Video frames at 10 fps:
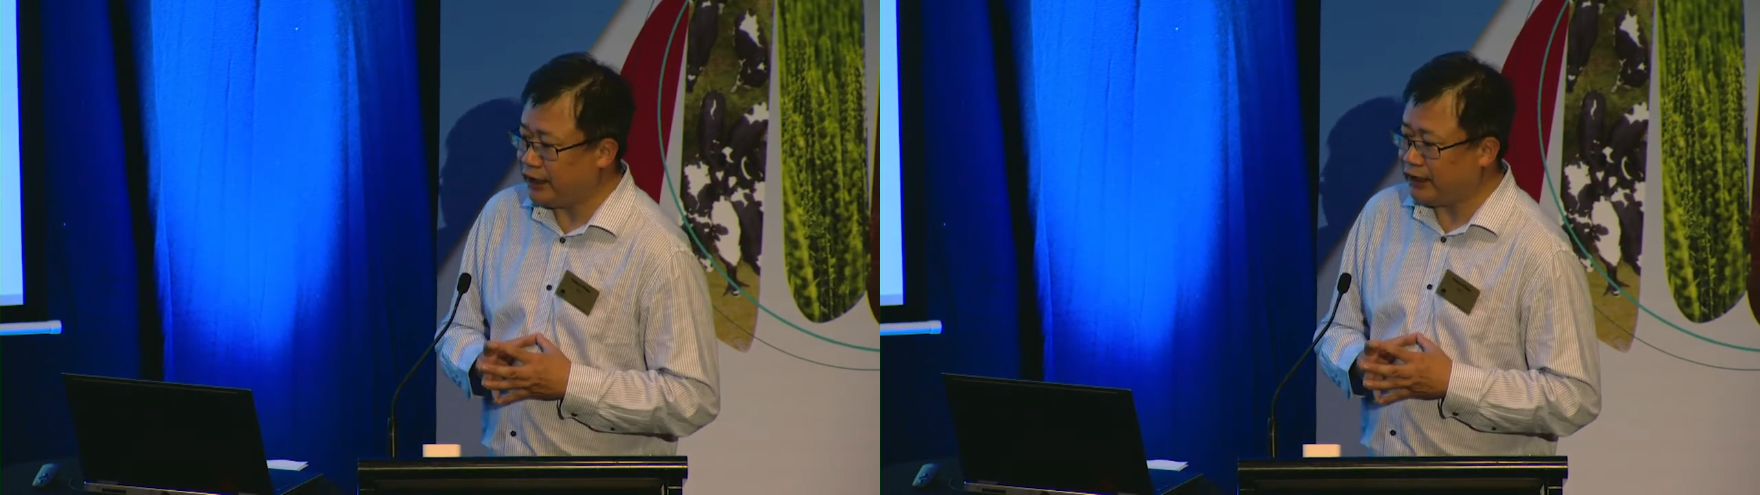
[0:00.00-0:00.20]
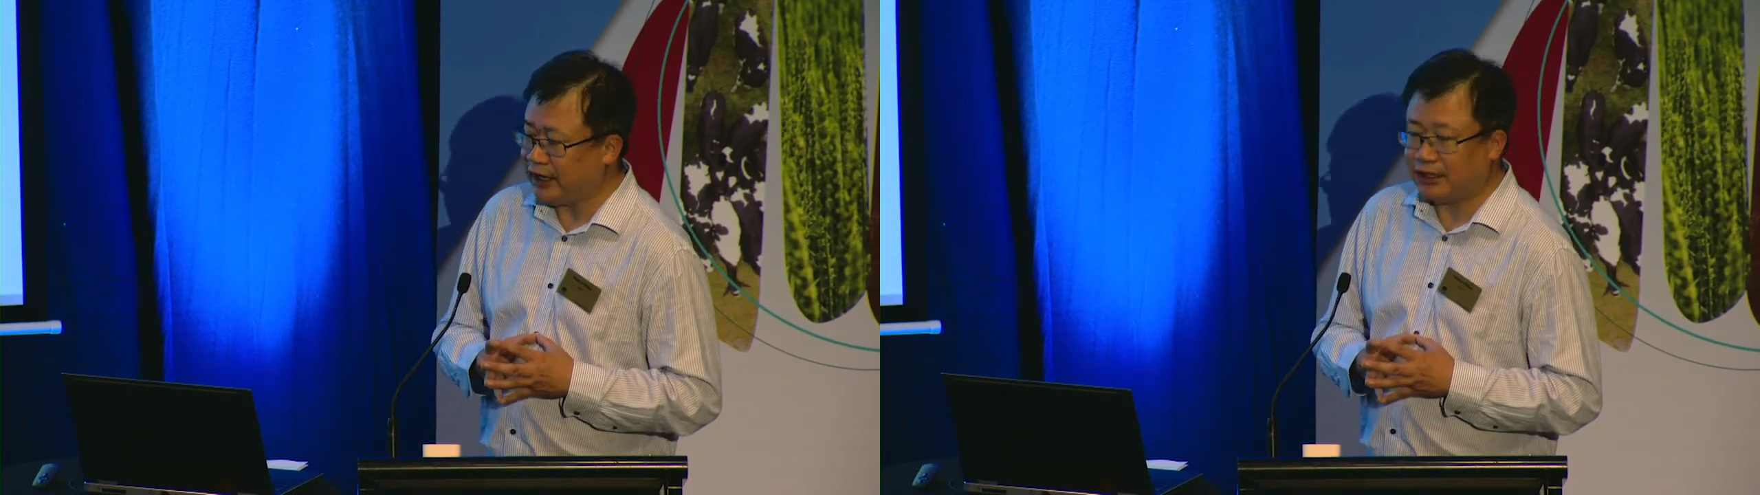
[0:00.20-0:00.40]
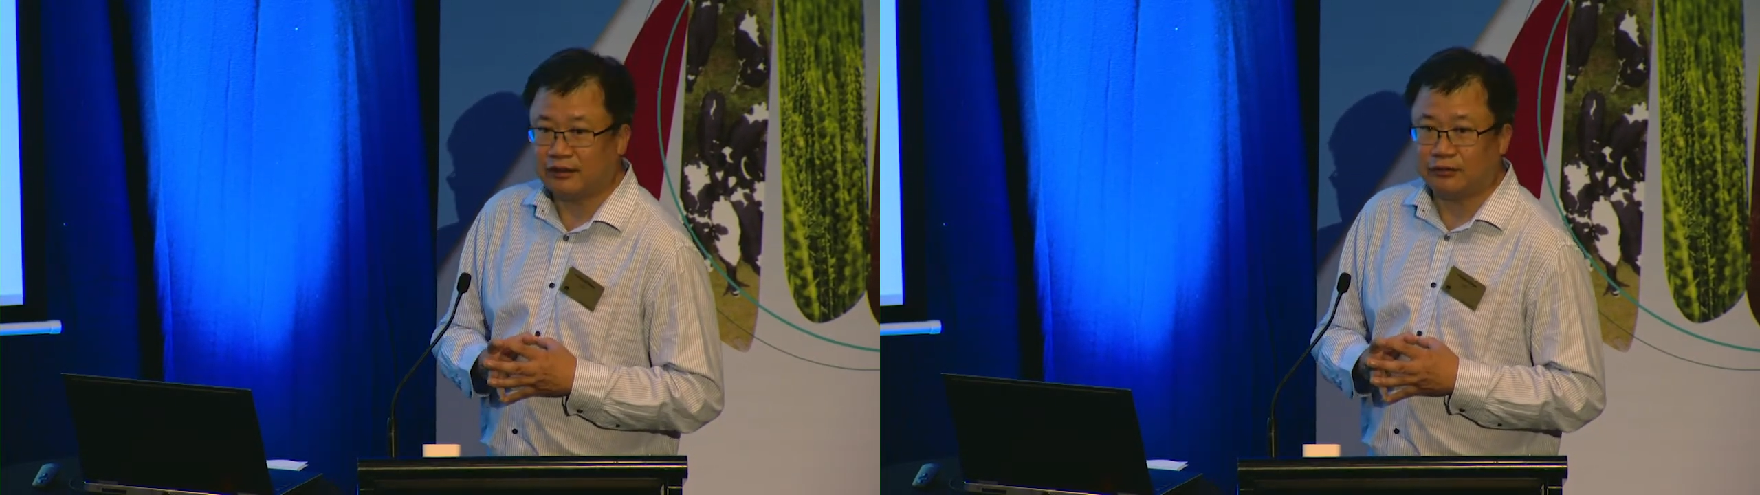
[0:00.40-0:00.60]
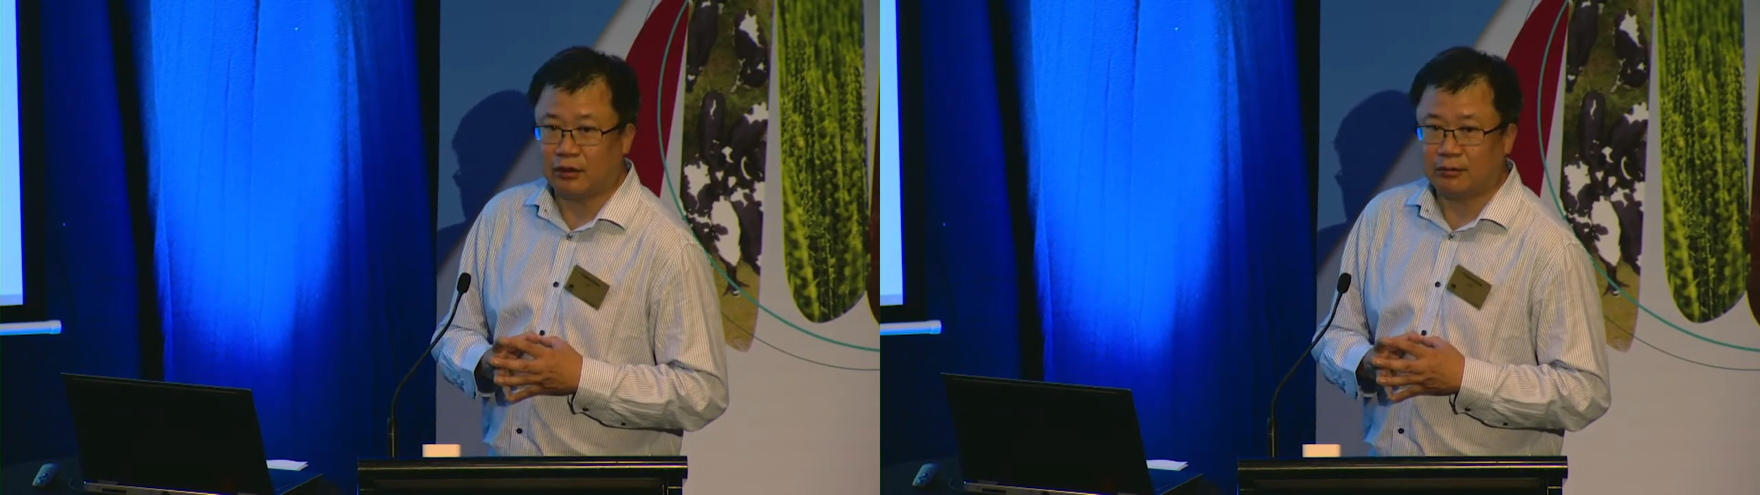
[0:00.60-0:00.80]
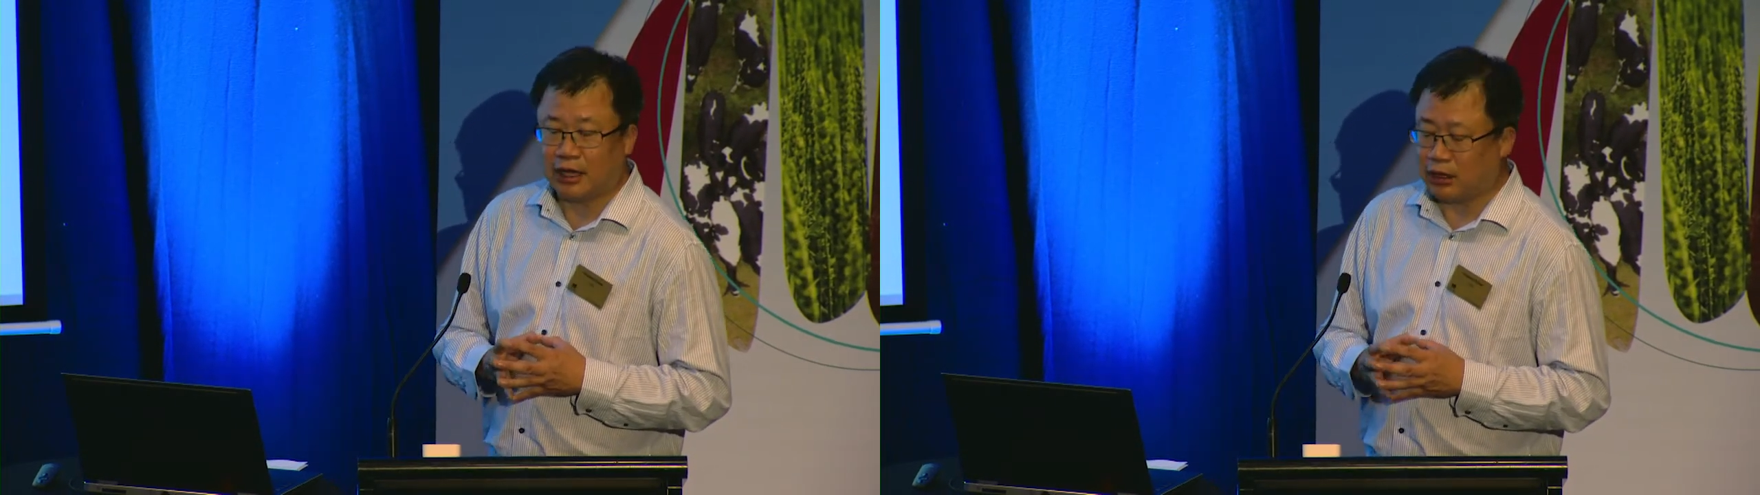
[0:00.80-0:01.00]
get from
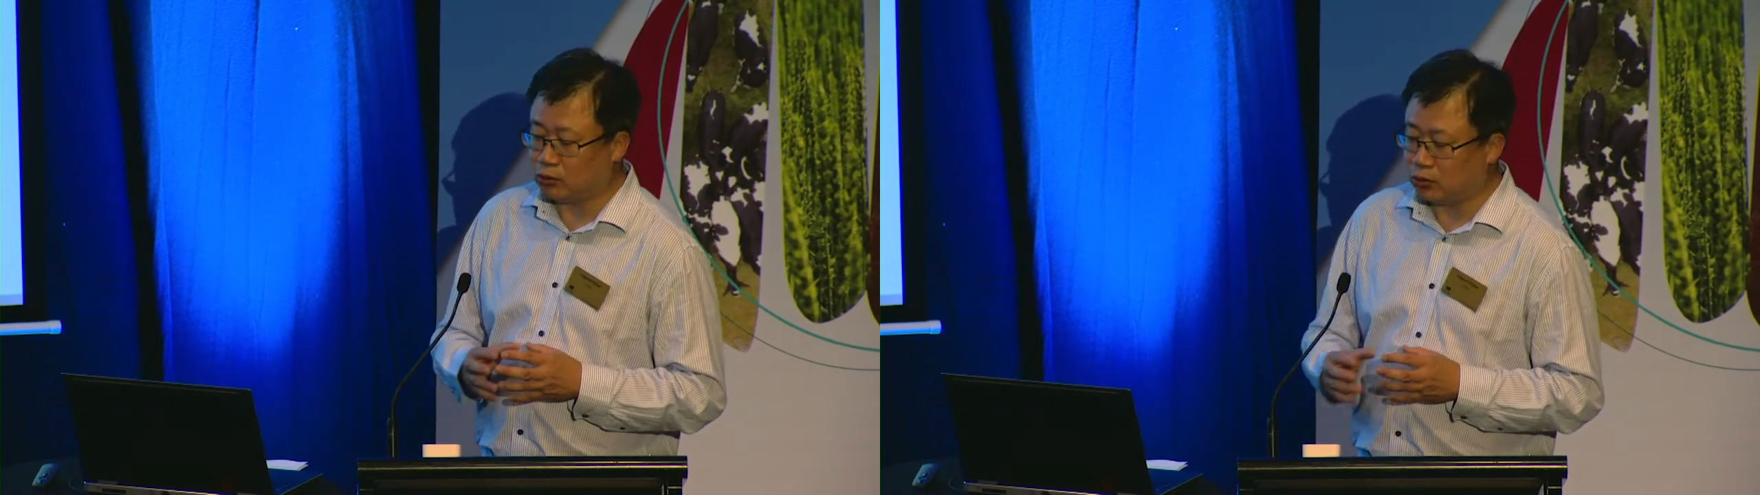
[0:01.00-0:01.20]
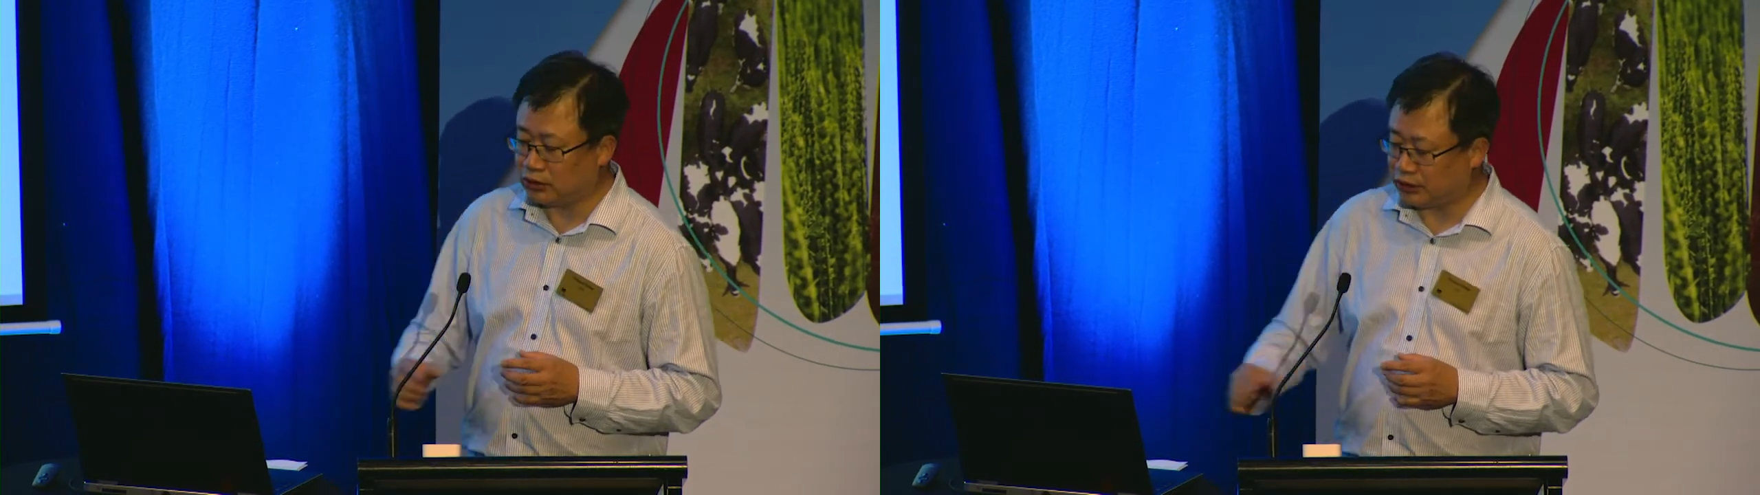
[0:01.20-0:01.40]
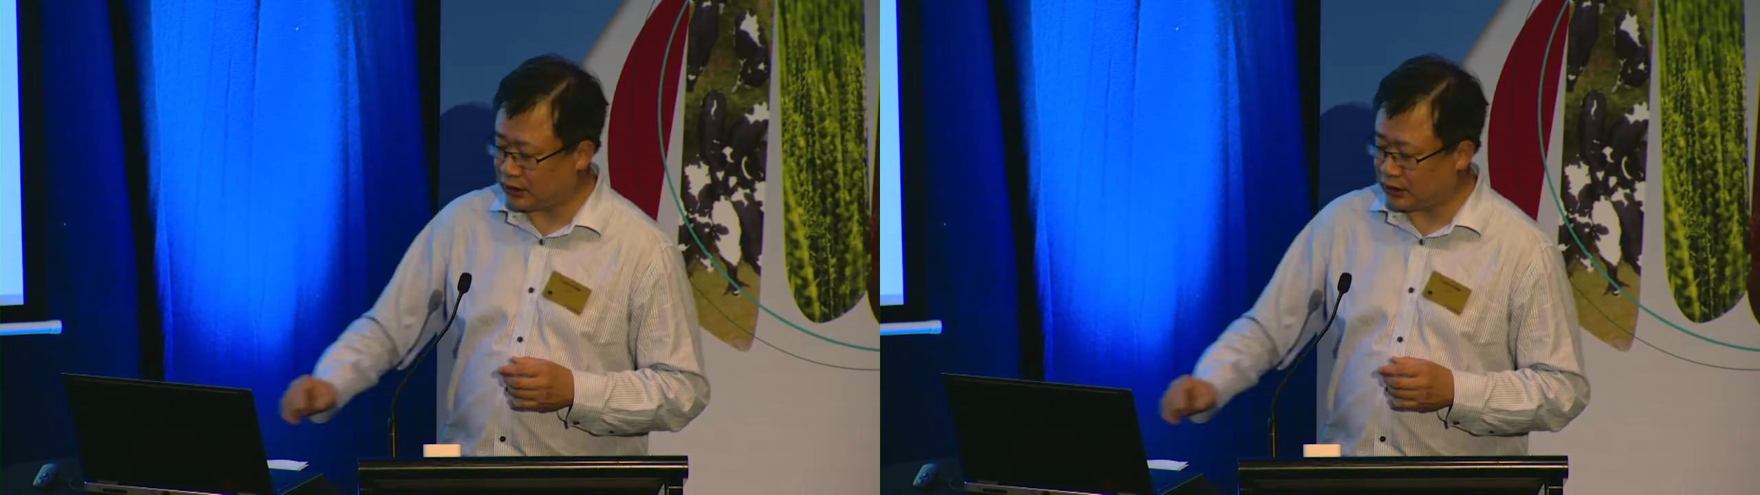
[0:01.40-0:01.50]
our water.